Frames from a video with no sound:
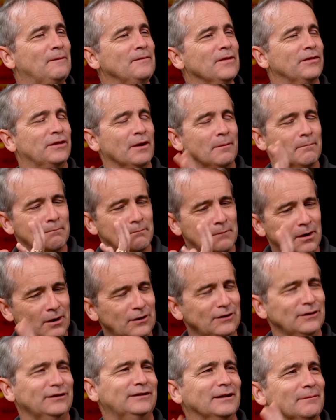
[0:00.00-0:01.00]
the
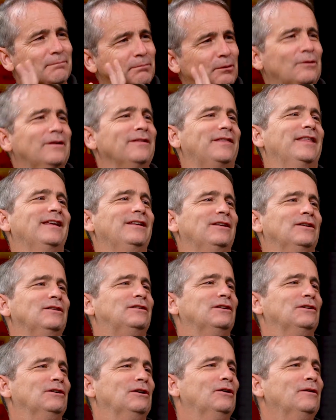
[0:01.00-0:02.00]
most important thing you
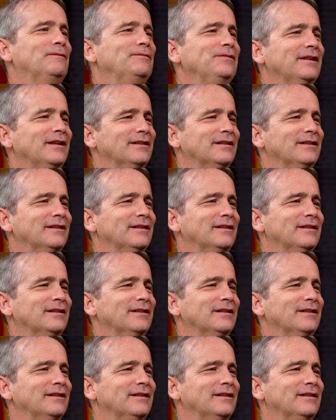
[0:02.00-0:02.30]
do